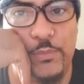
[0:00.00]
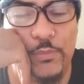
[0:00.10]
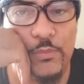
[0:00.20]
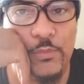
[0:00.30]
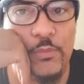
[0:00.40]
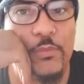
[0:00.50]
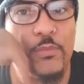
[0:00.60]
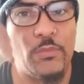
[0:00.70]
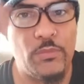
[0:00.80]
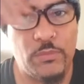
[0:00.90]

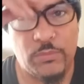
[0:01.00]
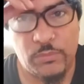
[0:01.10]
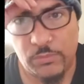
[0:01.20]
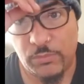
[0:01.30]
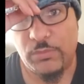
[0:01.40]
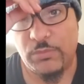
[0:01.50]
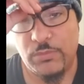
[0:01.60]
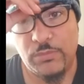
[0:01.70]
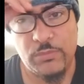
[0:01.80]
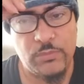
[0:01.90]

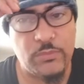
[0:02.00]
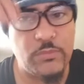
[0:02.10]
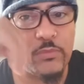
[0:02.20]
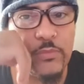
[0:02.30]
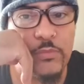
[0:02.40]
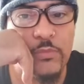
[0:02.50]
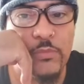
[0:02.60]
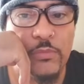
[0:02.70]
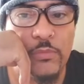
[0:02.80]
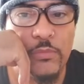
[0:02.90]

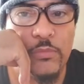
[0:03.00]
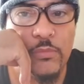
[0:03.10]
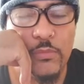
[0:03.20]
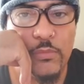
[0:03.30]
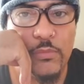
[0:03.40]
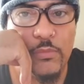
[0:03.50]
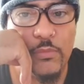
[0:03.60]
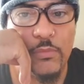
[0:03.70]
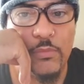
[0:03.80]
[no speech]